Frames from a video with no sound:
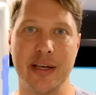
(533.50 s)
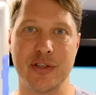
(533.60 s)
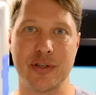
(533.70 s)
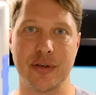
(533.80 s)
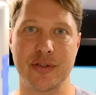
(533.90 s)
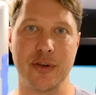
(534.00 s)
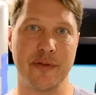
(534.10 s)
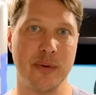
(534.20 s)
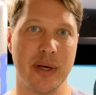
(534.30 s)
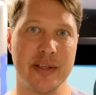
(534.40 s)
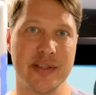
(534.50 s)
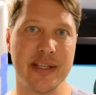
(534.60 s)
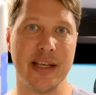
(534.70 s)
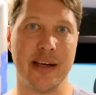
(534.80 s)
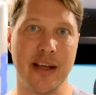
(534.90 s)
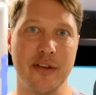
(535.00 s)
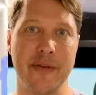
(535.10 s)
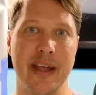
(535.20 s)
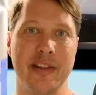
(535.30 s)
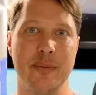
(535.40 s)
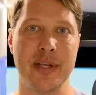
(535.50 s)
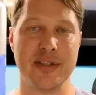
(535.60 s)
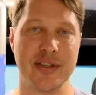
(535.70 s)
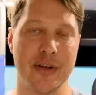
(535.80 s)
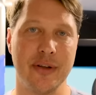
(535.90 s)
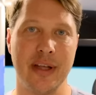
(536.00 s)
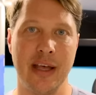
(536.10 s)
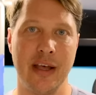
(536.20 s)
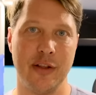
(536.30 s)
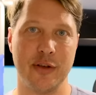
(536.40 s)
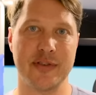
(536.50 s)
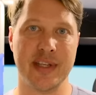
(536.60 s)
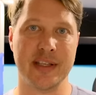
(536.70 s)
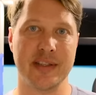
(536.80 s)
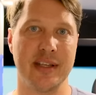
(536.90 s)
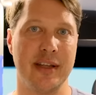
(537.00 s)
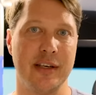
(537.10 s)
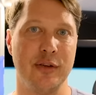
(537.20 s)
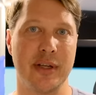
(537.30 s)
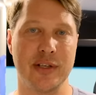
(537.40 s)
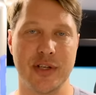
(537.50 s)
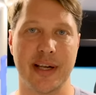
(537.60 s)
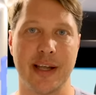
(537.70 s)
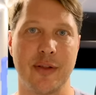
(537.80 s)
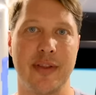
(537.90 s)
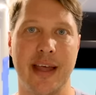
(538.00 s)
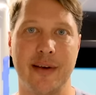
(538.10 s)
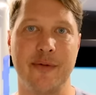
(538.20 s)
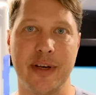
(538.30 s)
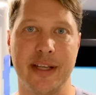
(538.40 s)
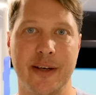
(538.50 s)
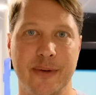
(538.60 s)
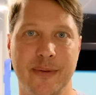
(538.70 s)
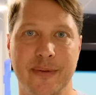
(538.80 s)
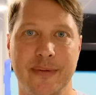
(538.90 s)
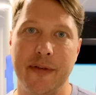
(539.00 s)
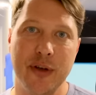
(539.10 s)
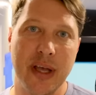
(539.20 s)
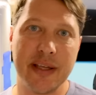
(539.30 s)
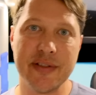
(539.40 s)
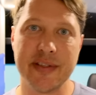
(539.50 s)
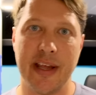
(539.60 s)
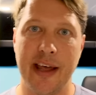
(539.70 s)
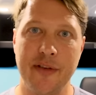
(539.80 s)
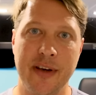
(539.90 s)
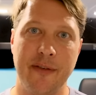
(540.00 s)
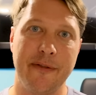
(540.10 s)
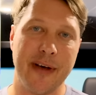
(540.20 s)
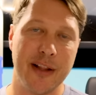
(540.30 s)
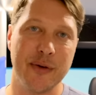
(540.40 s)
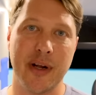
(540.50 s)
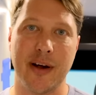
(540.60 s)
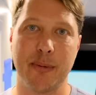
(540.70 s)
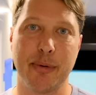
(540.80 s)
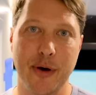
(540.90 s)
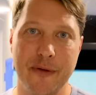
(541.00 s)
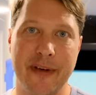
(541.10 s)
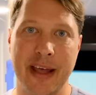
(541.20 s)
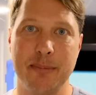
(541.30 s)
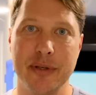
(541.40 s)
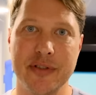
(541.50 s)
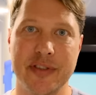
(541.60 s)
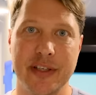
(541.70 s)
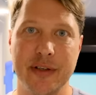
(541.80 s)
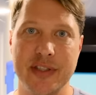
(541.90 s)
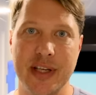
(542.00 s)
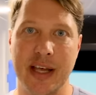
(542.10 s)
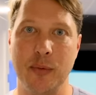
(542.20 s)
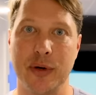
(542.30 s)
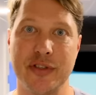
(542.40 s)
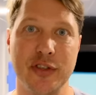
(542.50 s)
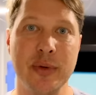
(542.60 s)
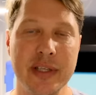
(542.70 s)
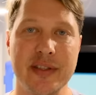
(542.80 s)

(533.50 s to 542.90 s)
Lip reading: conditioner. So if you want to see another van that we installed those things in, then you can check out that video. If you guys haven't followed our Pro Van Build series yet, we're doing